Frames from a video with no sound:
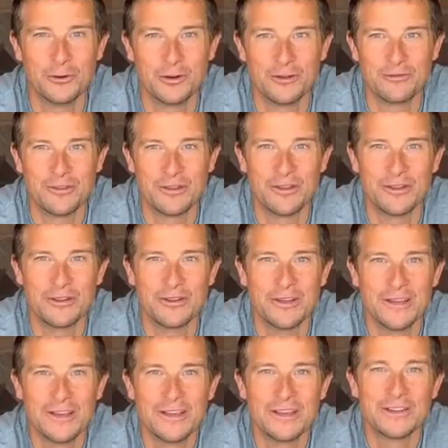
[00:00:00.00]
of you
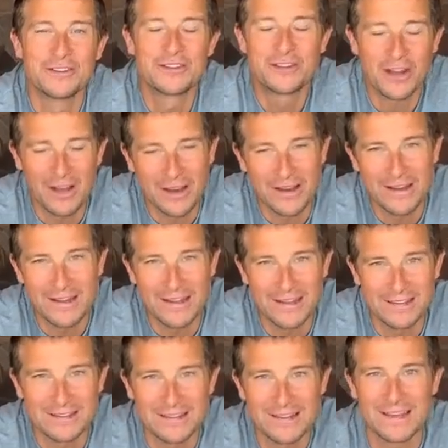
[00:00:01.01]

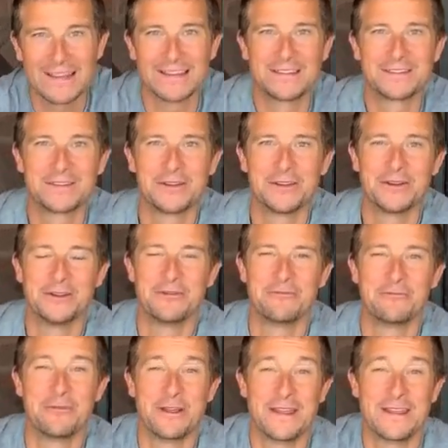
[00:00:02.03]
Chinese kids who
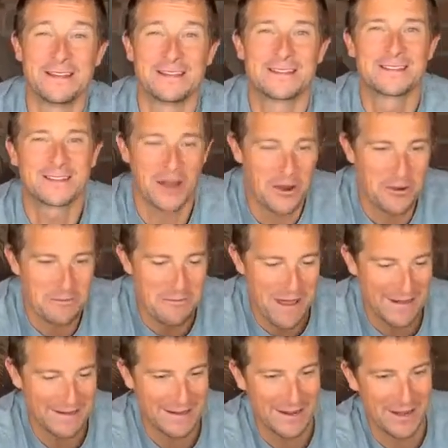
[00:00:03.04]
read so
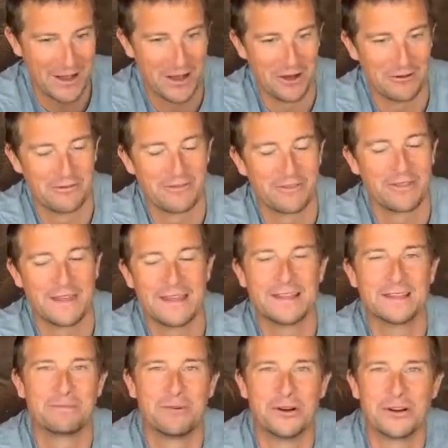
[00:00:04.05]
many of
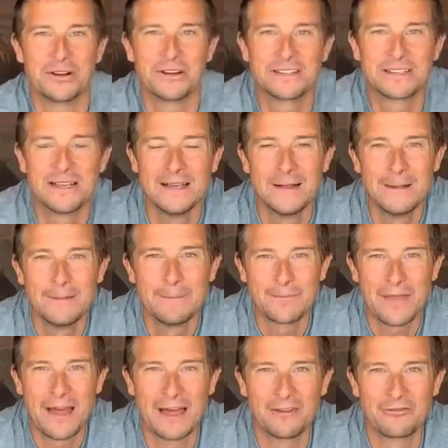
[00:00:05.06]
these books.
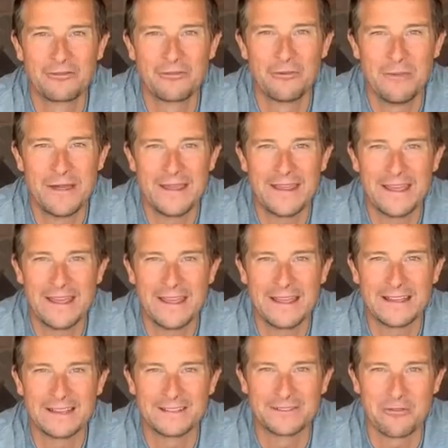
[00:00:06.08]
And for me,
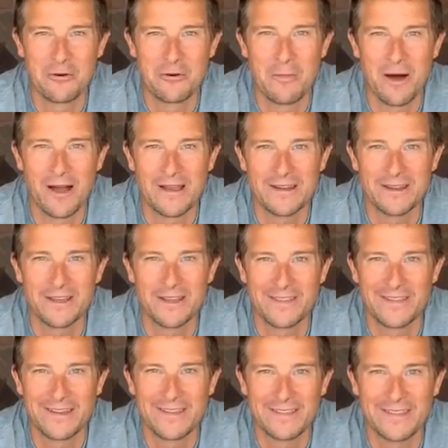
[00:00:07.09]
it's a reminder
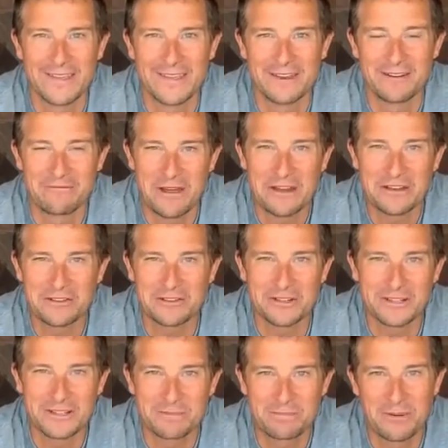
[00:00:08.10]
that the adventurous
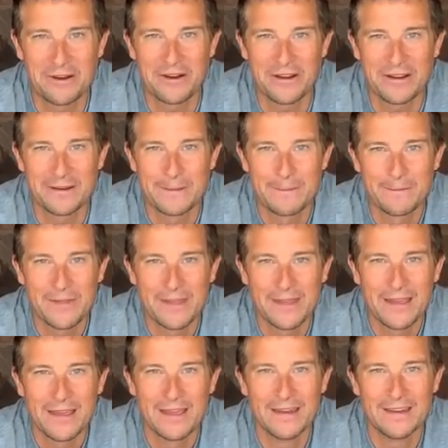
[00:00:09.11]
spirit
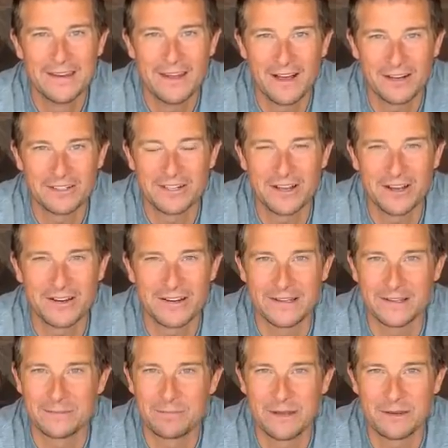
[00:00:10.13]
in young
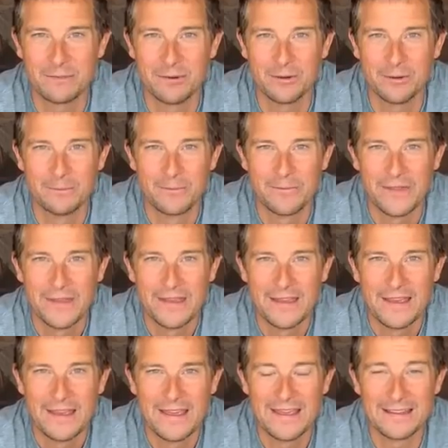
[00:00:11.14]
Chinese people
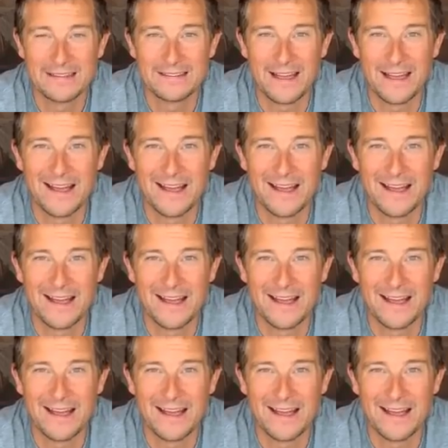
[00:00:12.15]
is